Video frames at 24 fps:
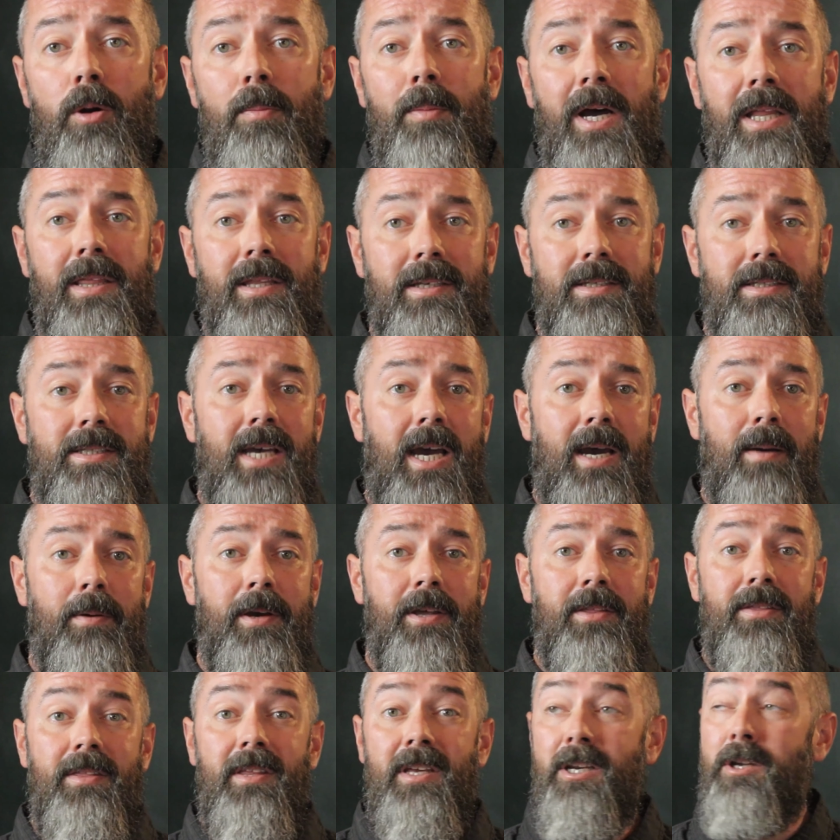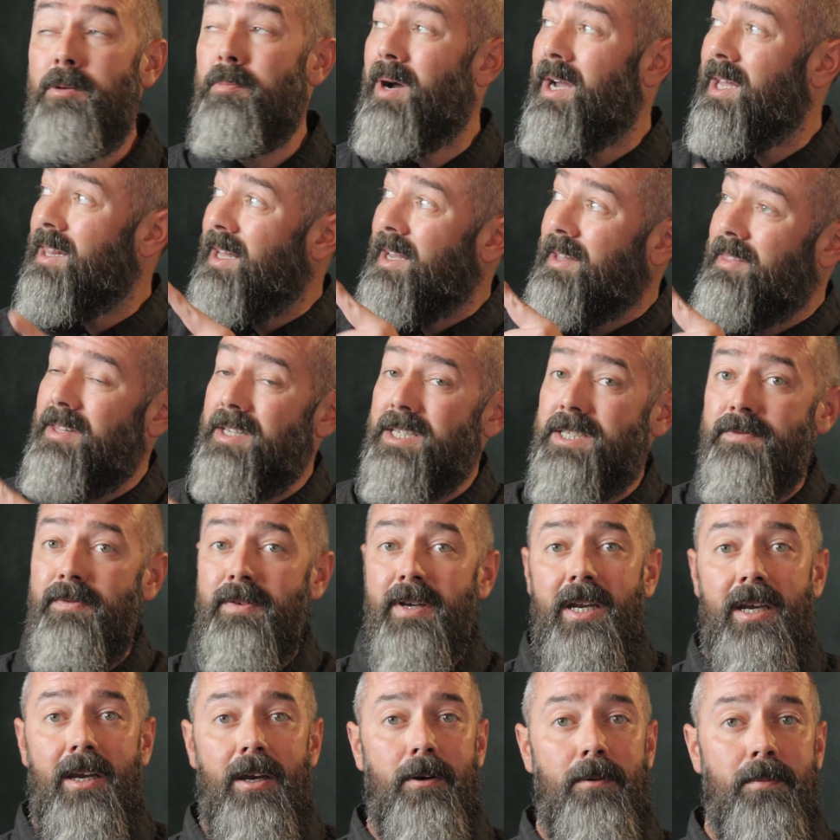about the Sabbath, then you might like this
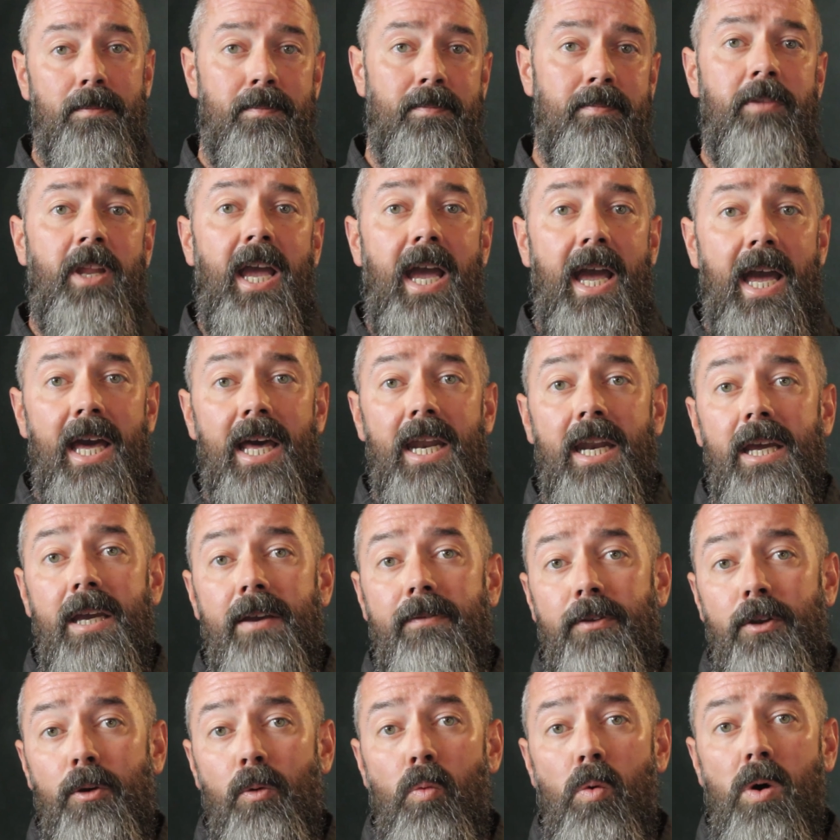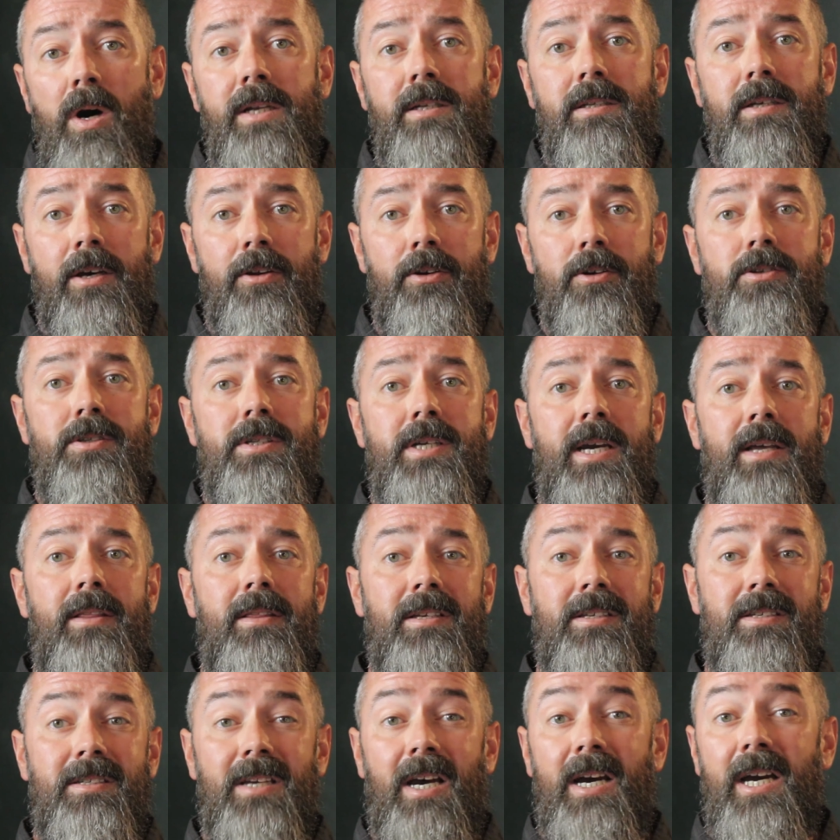video. And if you want to understand
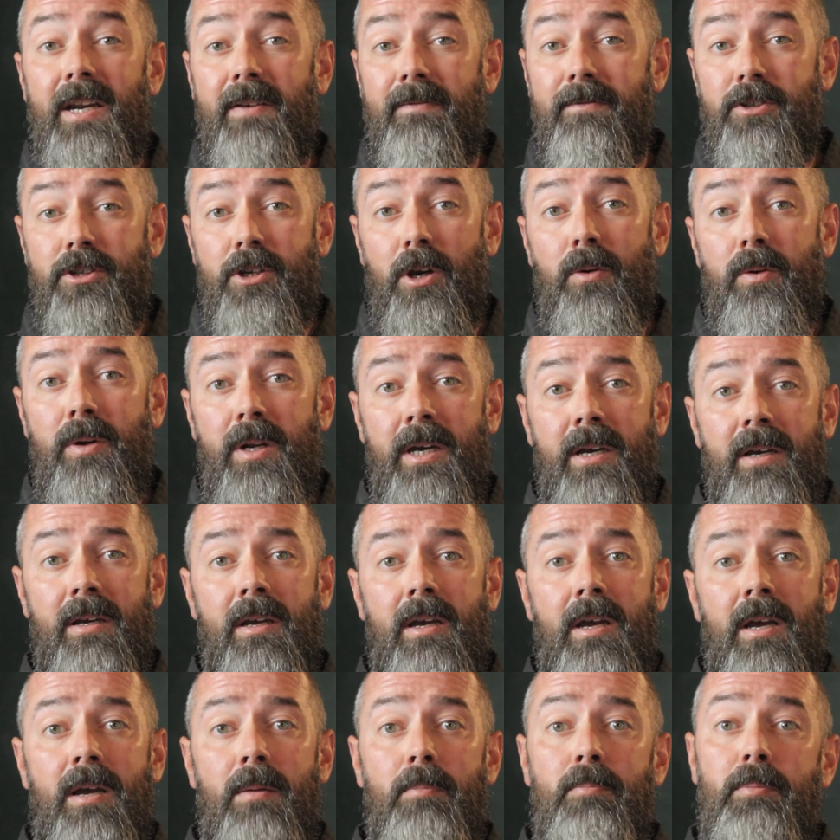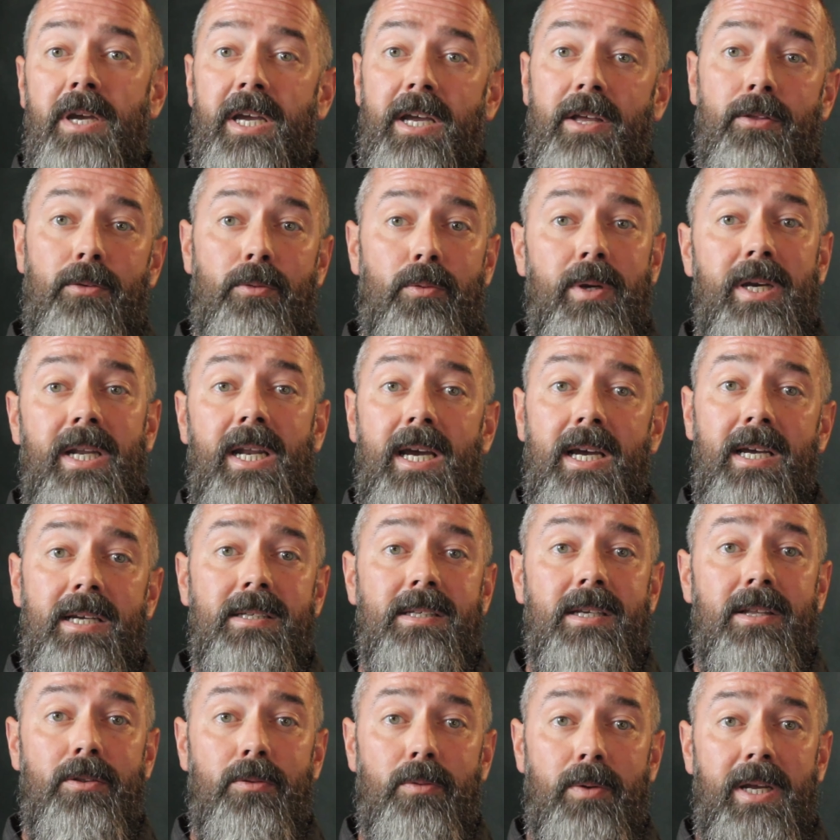the sign of Jonah being three
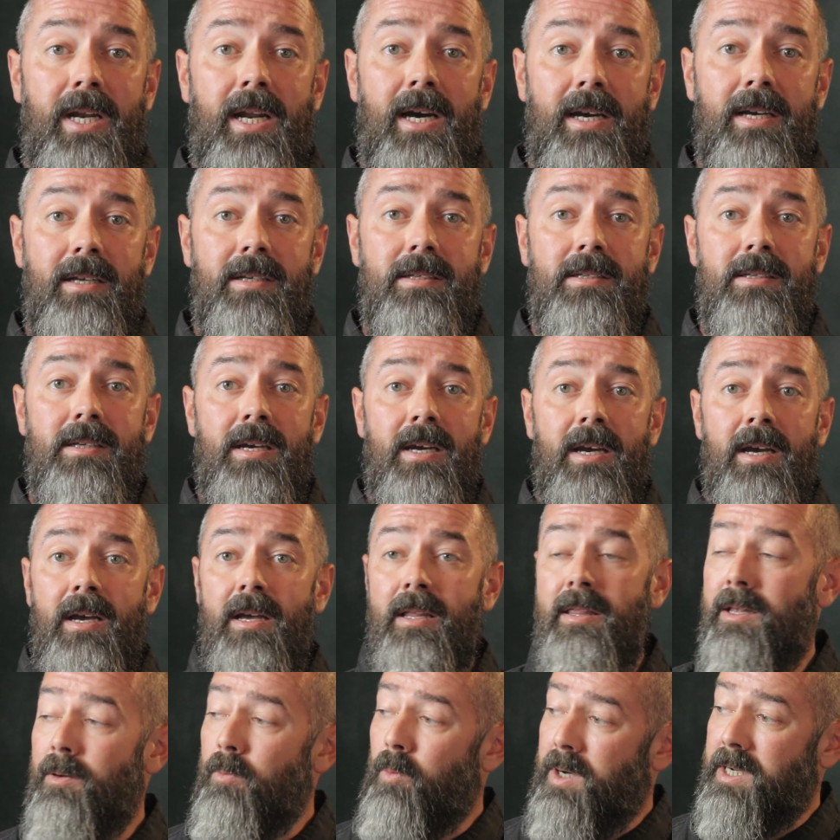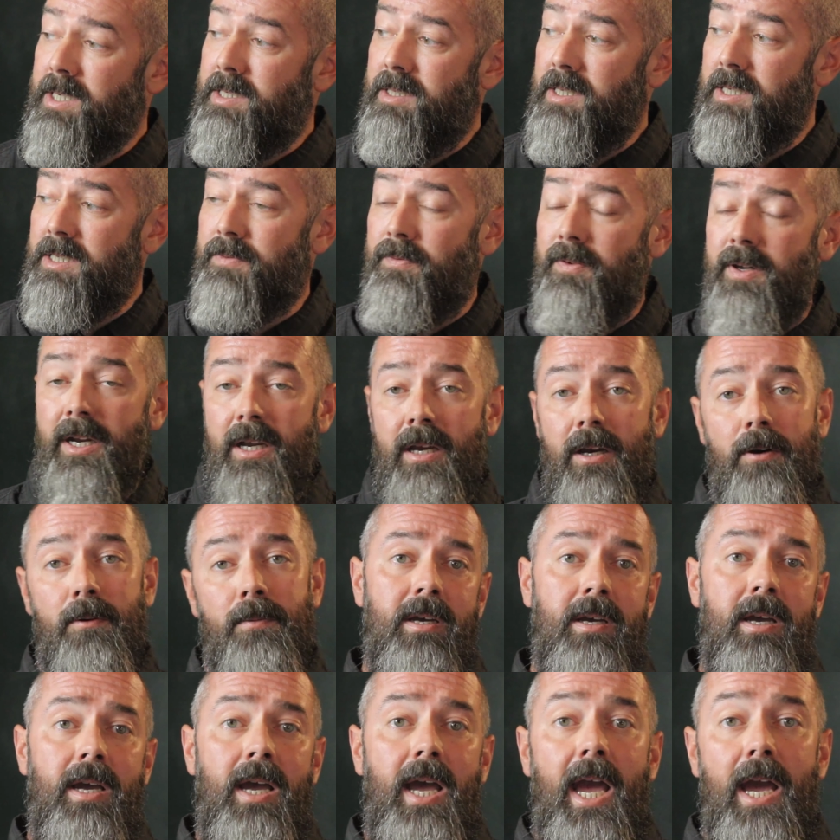days and three nights, then watch this video.
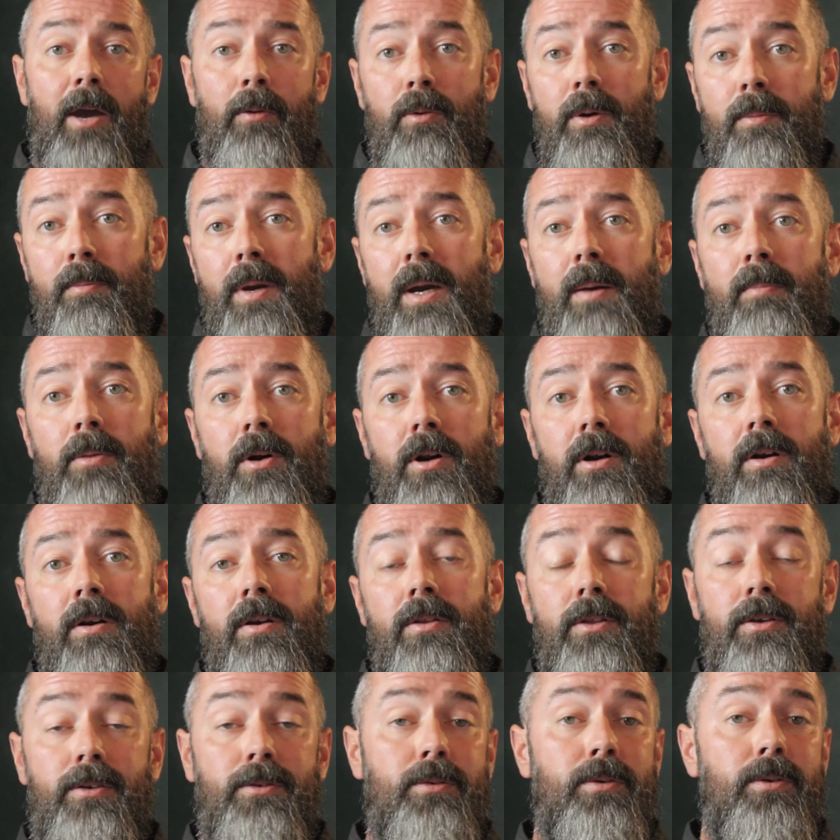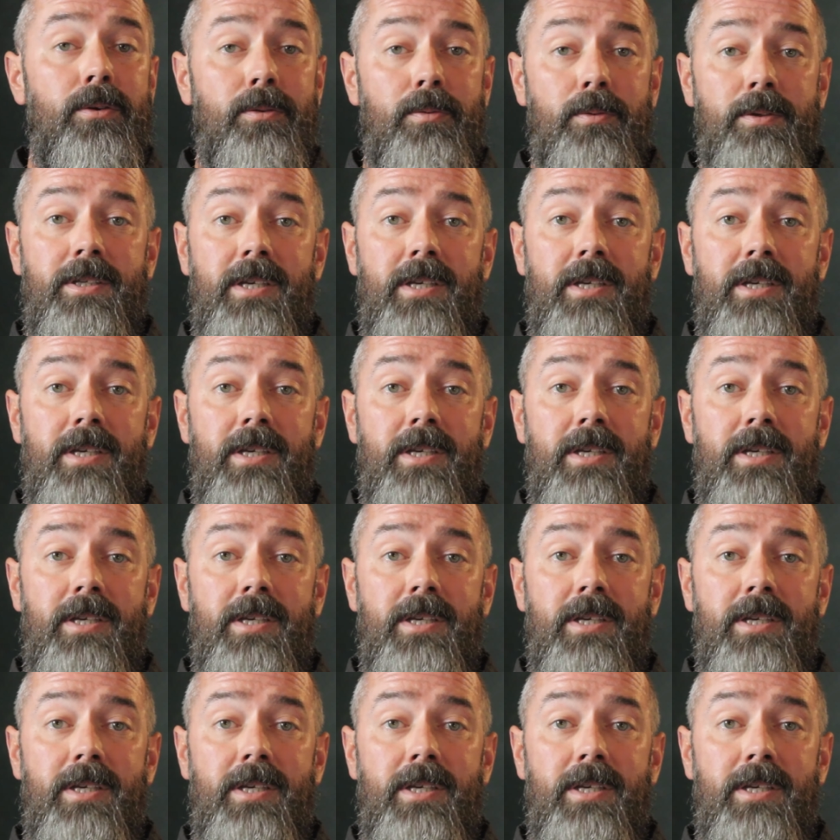And remember, the truth will